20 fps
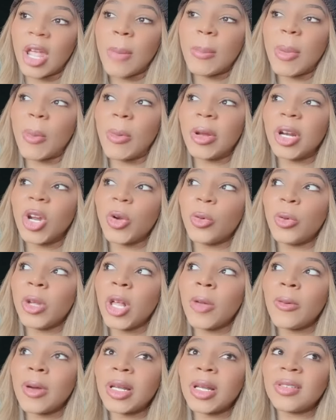But when a
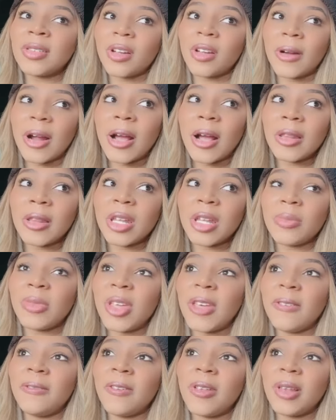real one is around
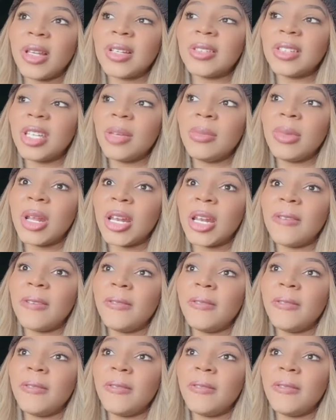them, they feel intimidated.